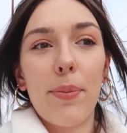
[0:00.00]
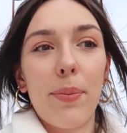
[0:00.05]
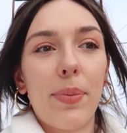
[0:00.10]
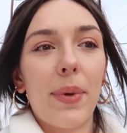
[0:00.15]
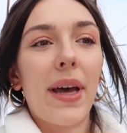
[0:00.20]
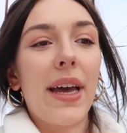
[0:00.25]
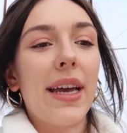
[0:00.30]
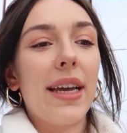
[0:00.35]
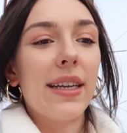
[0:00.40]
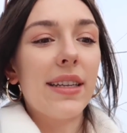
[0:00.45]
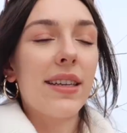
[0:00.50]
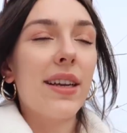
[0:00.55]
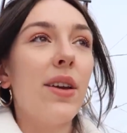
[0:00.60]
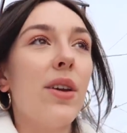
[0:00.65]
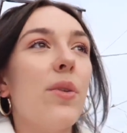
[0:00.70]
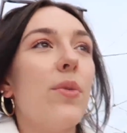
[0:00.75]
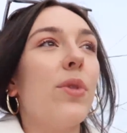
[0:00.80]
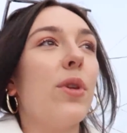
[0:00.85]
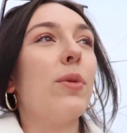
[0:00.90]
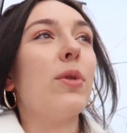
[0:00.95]
But
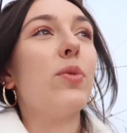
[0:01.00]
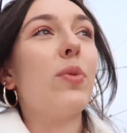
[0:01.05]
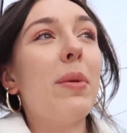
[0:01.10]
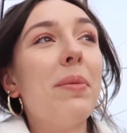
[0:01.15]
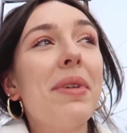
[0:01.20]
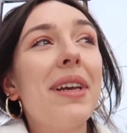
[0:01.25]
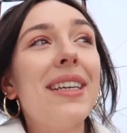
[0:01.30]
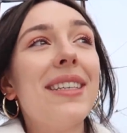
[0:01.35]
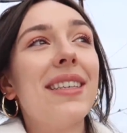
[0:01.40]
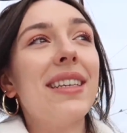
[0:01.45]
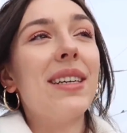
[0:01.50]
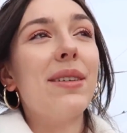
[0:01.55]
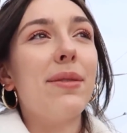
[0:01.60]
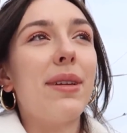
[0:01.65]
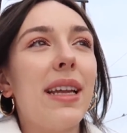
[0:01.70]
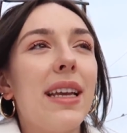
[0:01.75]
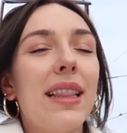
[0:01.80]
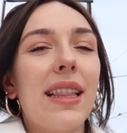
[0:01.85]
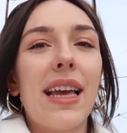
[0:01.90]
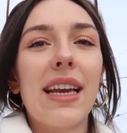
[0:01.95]
there was one place that I
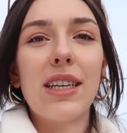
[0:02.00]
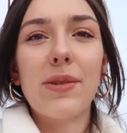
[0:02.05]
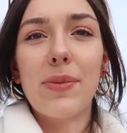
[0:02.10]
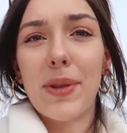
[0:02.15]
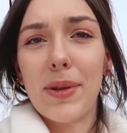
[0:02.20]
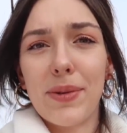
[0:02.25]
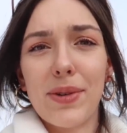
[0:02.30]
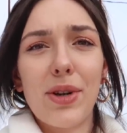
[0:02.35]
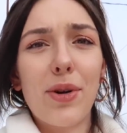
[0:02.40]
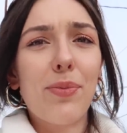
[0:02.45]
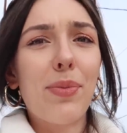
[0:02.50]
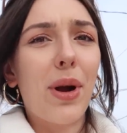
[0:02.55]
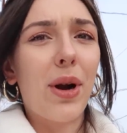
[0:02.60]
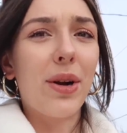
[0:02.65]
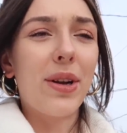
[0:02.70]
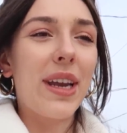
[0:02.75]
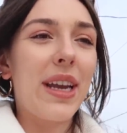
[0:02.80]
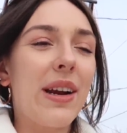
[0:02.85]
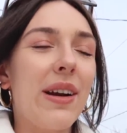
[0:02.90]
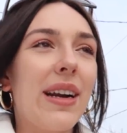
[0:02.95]
really liked, but there was no
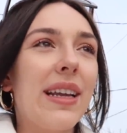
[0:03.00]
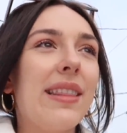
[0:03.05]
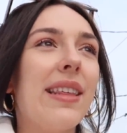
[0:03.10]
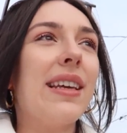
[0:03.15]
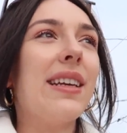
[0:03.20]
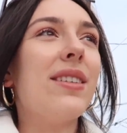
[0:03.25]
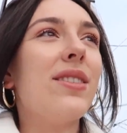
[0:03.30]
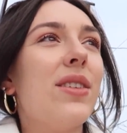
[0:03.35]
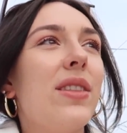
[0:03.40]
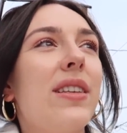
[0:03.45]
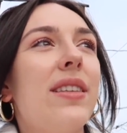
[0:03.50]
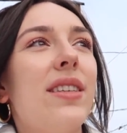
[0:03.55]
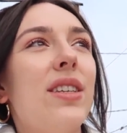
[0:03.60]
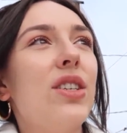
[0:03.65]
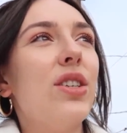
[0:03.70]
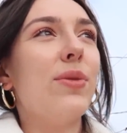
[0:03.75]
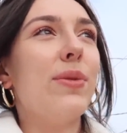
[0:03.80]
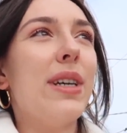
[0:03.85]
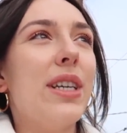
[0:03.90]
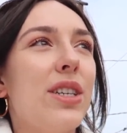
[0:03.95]
parking or anything, so the
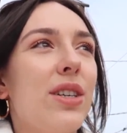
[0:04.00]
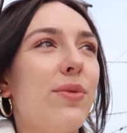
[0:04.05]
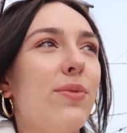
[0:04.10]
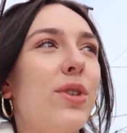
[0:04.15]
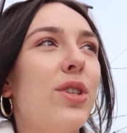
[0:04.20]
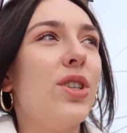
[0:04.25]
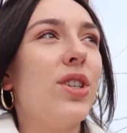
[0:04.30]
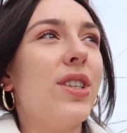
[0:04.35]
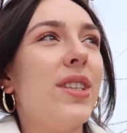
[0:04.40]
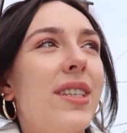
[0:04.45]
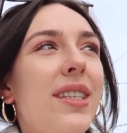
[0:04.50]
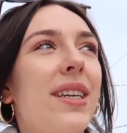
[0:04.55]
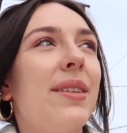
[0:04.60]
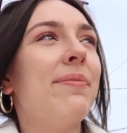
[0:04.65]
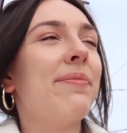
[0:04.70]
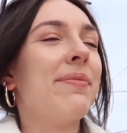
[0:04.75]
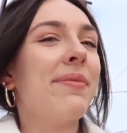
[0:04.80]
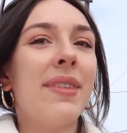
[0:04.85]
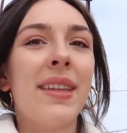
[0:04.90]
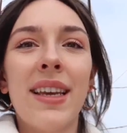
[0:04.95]
situation was just
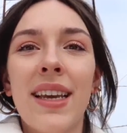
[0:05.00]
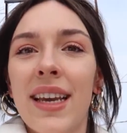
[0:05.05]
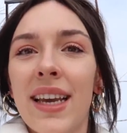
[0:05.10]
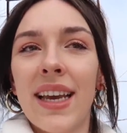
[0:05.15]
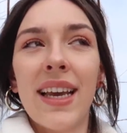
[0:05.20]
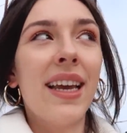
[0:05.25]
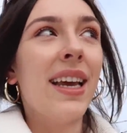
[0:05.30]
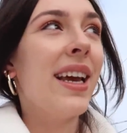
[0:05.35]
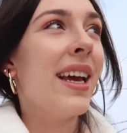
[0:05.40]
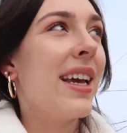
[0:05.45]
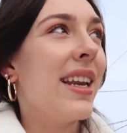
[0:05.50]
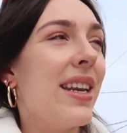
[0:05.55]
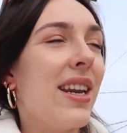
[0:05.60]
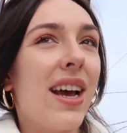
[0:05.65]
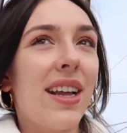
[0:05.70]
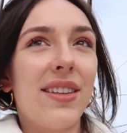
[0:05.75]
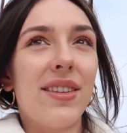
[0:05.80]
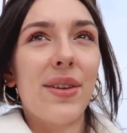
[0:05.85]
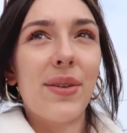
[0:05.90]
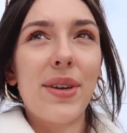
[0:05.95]

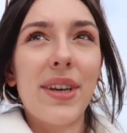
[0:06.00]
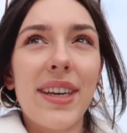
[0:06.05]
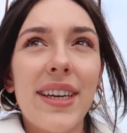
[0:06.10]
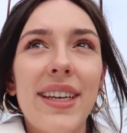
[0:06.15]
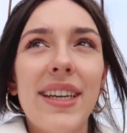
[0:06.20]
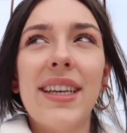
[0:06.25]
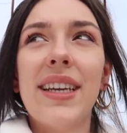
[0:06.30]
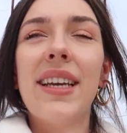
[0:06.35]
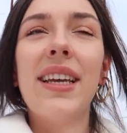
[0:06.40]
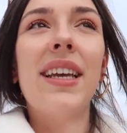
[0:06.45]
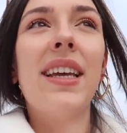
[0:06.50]
not so good.